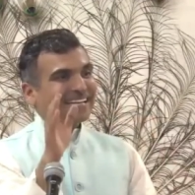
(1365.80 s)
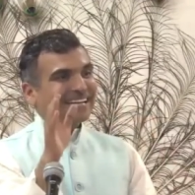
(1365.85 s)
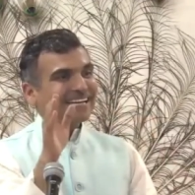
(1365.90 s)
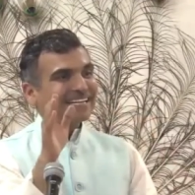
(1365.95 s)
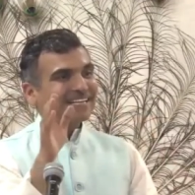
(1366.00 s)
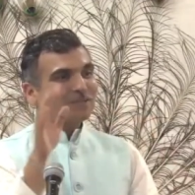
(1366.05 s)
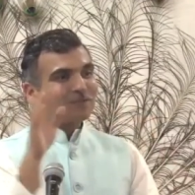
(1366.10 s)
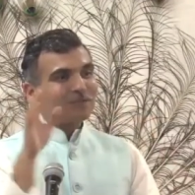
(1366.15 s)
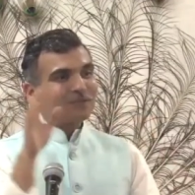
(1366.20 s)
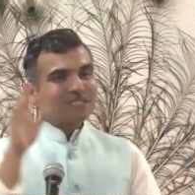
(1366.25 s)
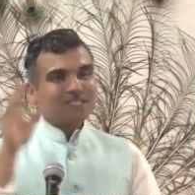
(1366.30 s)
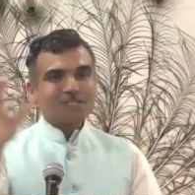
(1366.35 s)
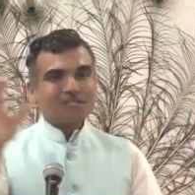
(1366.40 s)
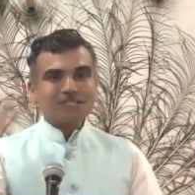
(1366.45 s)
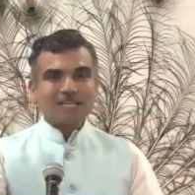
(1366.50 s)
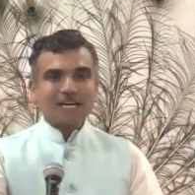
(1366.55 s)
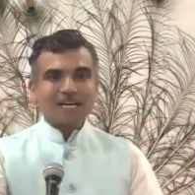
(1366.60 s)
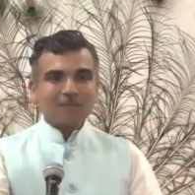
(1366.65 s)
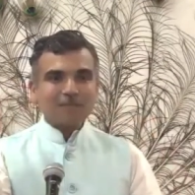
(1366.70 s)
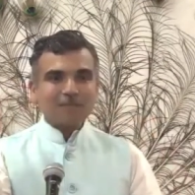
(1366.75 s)
And it will
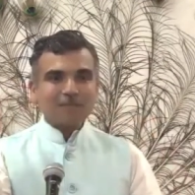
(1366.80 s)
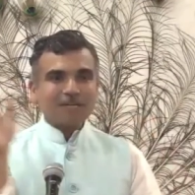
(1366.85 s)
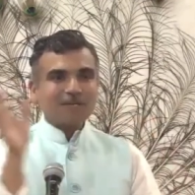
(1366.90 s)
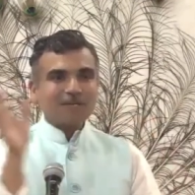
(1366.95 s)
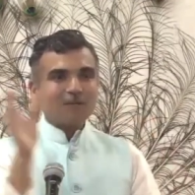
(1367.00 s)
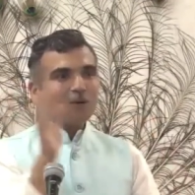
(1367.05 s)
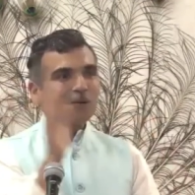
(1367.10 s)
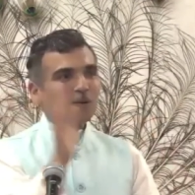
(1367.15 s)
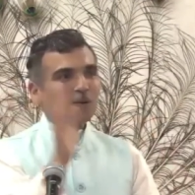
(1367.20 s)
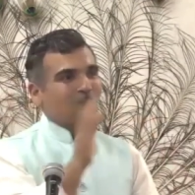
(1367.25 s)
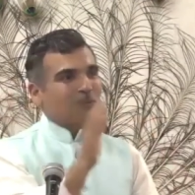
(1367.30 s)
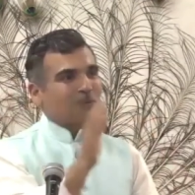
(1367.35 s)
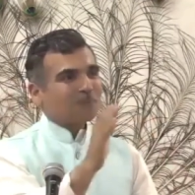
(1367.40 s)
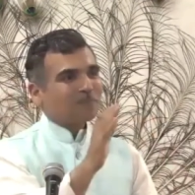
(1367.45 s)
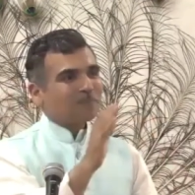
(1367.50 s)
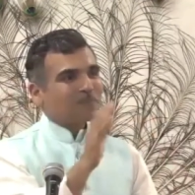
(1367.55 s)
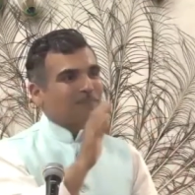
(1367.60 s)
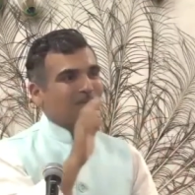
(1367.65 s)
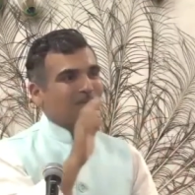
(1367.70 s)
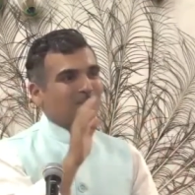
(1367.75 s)
just come and go.
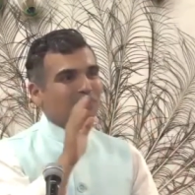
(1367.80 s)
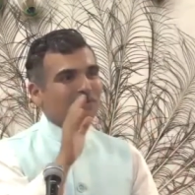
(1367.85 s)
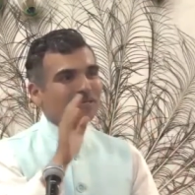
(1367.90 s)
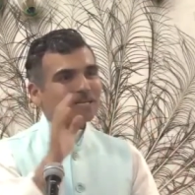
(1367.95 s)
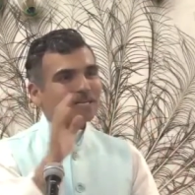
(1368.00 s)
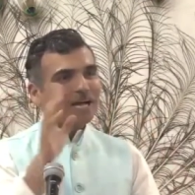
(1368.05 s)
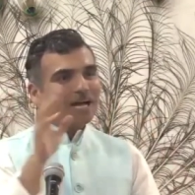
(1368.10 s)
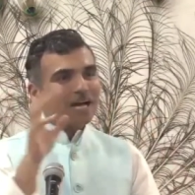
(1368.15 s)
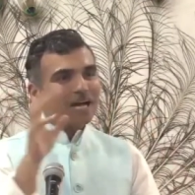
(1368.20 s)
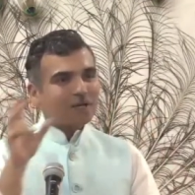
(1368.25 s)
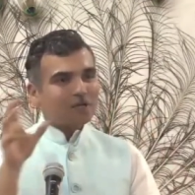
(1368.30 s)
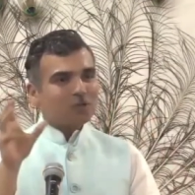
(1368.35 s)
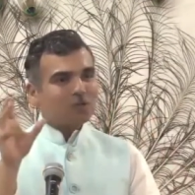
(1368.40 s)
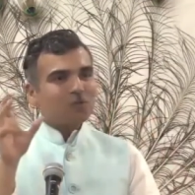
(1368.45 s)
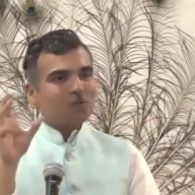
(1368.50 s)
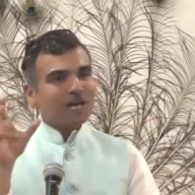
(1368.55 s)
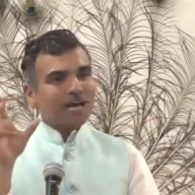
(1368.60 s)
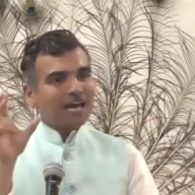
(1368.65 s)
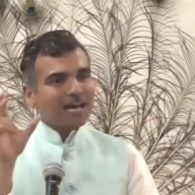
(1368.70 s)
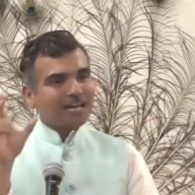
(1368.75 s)
But are
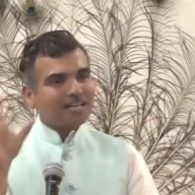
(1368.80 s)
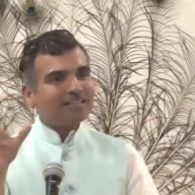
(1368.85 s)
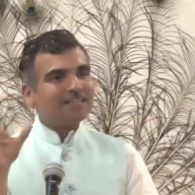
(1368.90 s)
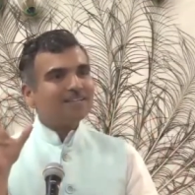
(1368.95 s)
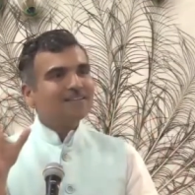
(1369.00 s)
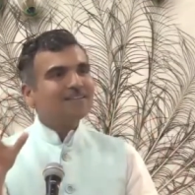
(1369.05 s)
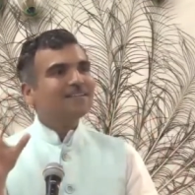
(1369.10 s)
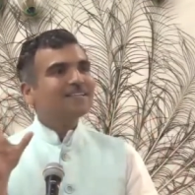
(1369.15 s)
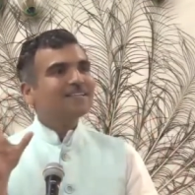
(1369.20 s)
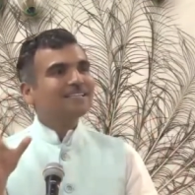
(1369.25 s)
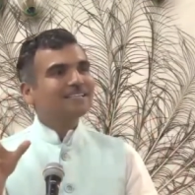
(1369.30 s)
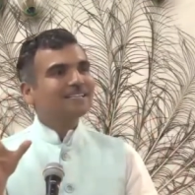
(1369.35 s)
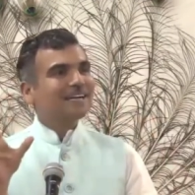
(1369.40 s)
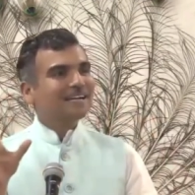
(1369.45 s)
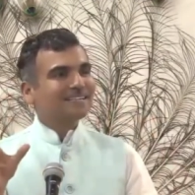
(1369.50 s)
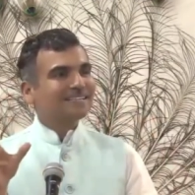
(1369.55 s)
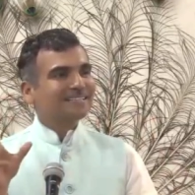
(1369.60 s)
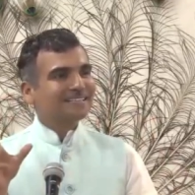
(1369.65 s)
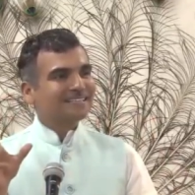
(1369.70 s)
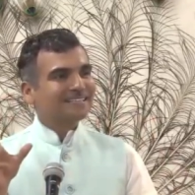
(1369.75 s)
you anchored in
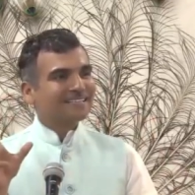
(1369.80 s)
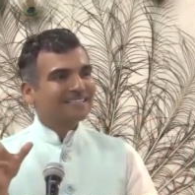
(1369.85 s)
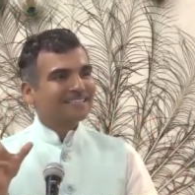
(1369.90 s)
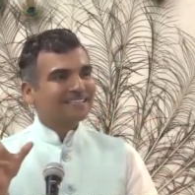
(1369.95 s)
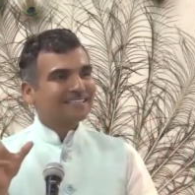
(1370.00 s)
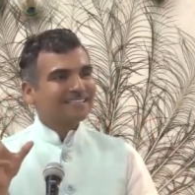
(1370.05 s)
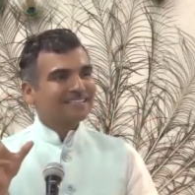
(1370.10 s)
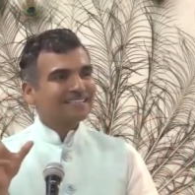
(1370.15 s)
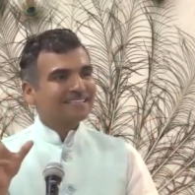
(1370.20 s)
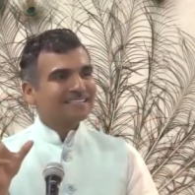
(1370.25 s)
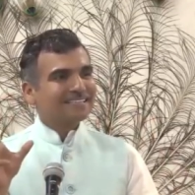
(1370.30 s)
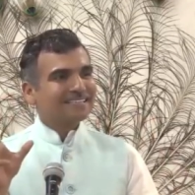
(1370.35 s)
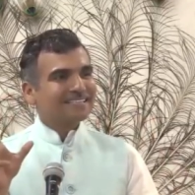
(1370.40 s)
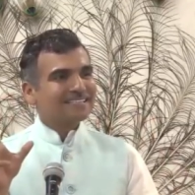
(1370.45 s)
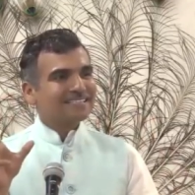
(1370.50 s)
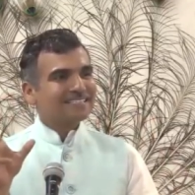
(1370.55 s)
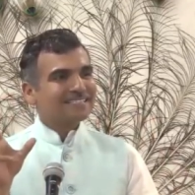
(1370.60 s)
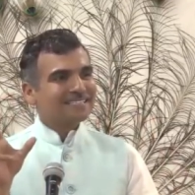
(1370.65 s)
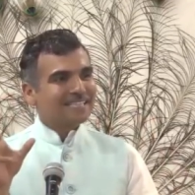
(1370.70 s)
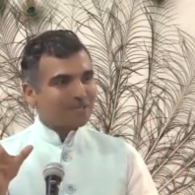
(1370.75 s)
that
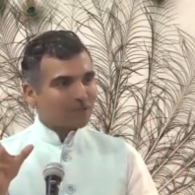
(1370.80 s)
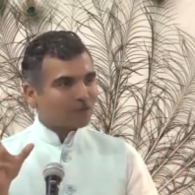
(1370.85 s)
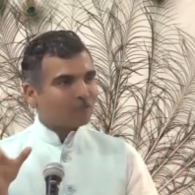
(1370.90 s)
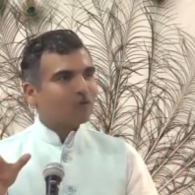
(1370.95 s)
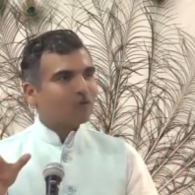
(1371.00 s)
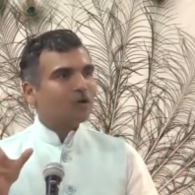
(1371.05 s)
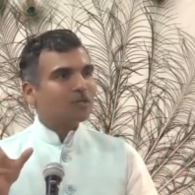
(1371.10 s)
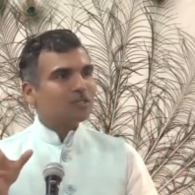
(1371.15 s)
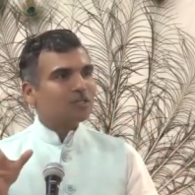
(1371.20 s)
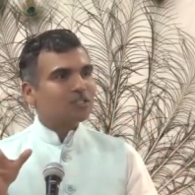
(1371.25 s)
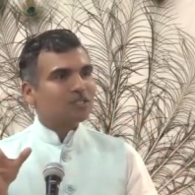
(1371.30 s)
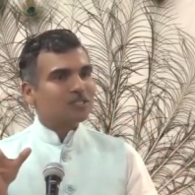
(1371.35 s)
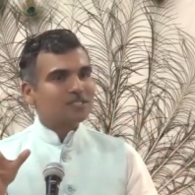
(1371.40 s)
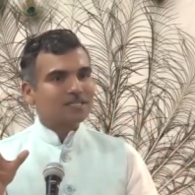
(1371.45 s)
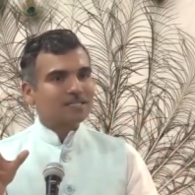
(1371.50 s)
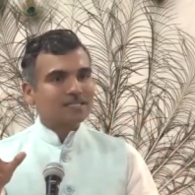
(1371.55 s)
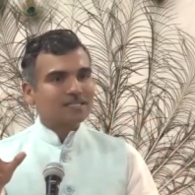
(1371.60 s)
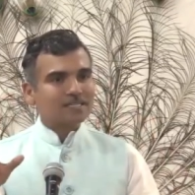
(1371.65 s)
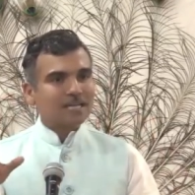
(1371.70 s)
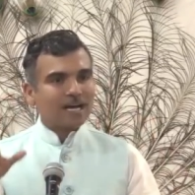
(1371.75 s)
state of
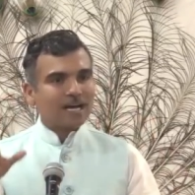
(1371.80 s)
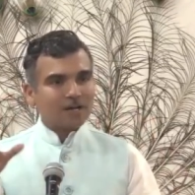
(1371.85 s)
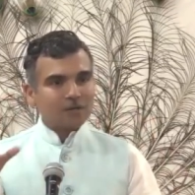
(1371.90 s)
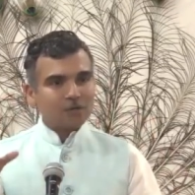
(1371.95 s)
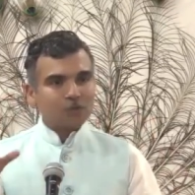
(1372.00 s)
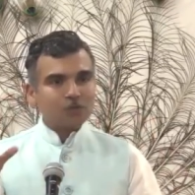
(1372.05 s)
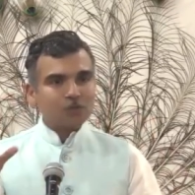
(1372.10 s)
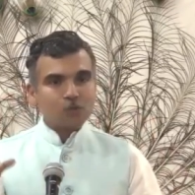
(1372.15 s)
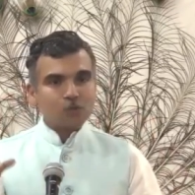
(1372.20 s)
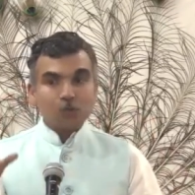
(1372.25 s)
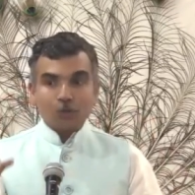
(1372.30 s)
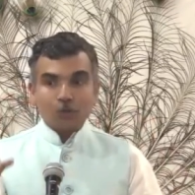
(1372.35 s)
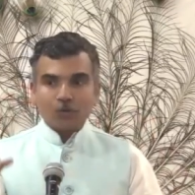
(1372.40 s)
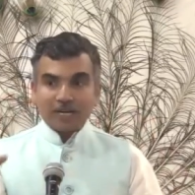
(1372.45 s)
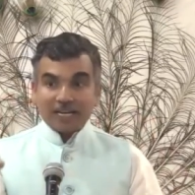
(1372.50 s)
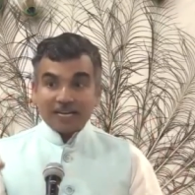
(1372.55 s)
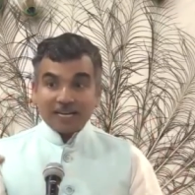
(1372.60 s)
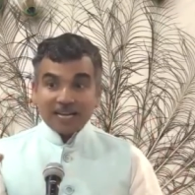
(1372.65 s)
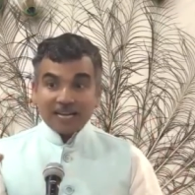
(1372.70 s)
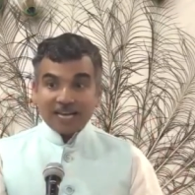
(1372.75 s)
consciousness? Do you
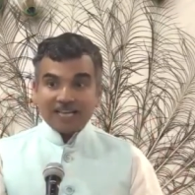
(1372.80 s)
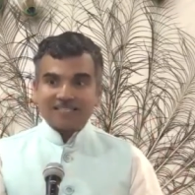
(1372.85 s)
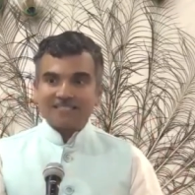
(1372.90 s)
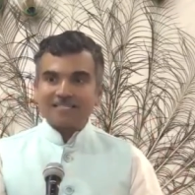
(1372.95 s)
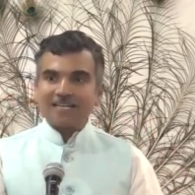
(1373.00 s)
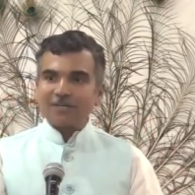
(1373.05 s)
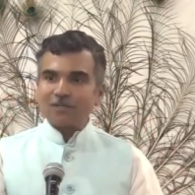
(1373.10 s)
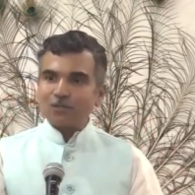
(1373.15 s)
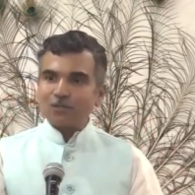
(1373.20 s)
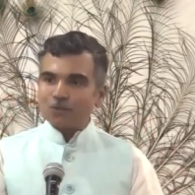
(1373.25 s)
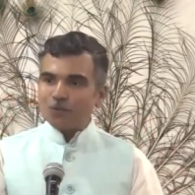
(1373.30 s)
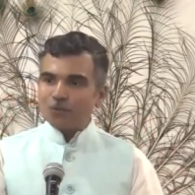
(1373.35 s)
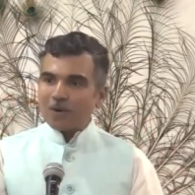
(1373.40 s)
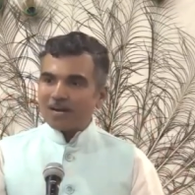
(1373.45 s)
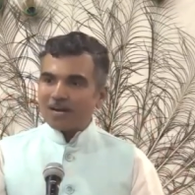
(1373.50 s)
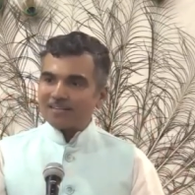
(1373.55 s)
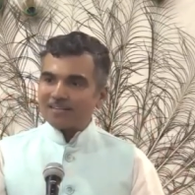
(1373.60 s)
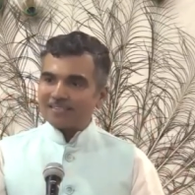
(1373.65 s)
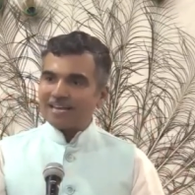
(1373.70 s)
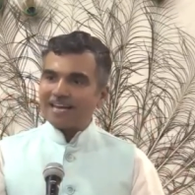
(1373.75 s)
realize that you
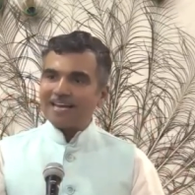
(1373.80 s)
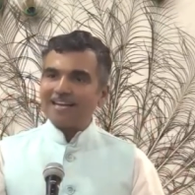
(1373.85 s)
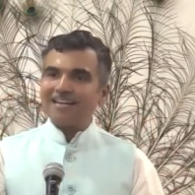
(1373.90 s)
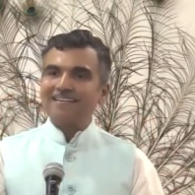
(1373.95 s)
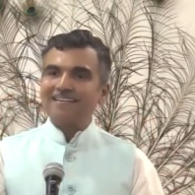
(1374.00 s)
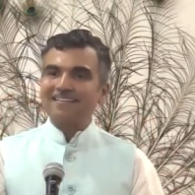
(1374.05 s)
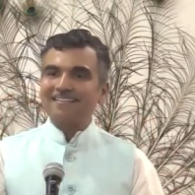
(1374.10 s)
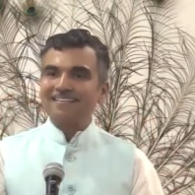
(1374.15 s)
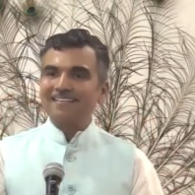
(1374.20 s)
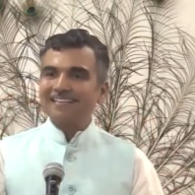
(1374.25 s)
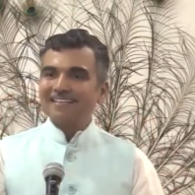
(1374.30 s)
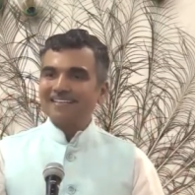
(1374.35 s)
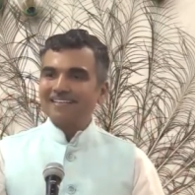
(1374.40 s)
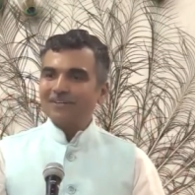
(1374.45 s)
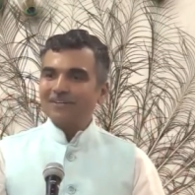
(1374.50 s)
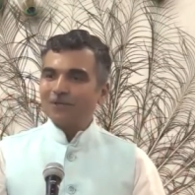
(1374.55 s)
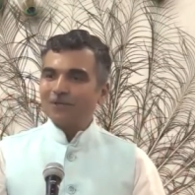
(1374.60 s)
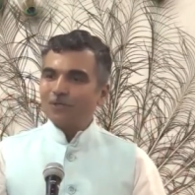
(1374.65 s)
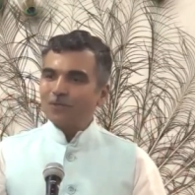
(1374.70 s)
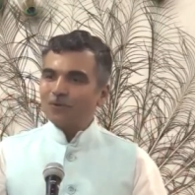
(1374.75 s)
are that?
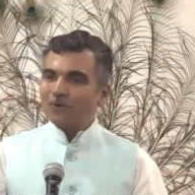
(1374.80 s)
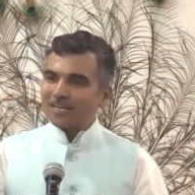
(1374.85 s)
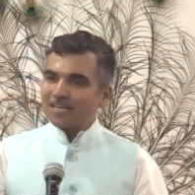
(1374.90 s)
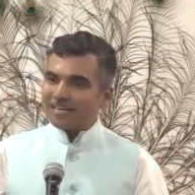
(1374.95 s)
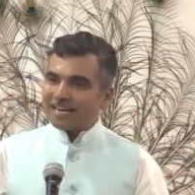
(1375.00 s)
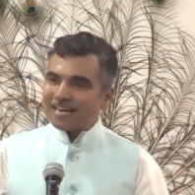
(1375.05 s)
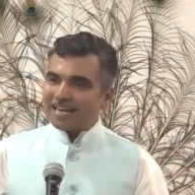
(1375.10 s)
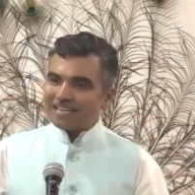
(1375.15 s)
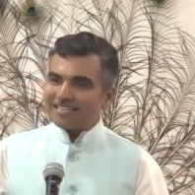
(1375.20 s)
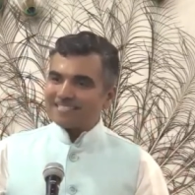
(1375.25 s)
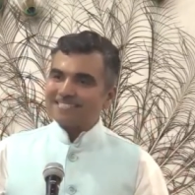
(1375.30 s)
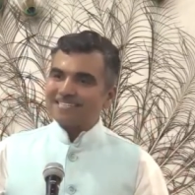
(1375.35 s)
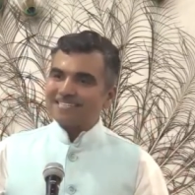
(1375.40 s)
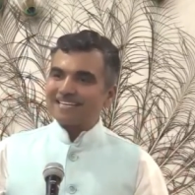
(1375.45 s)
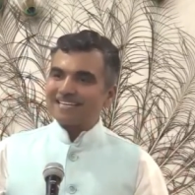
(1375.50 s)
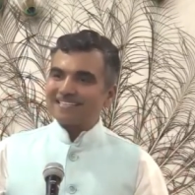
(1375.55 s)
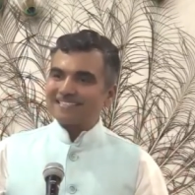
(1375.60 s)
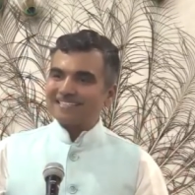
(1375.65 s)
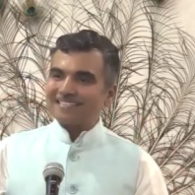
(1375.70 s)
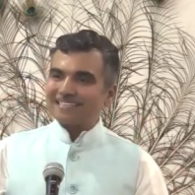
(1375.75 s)
Do you realize
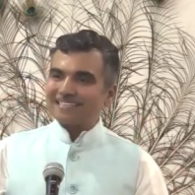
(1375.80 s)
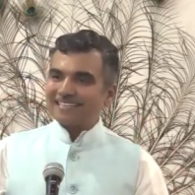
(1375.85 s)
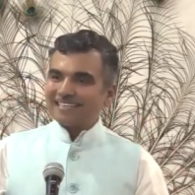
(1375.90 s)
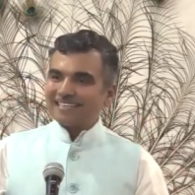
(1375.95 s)
that?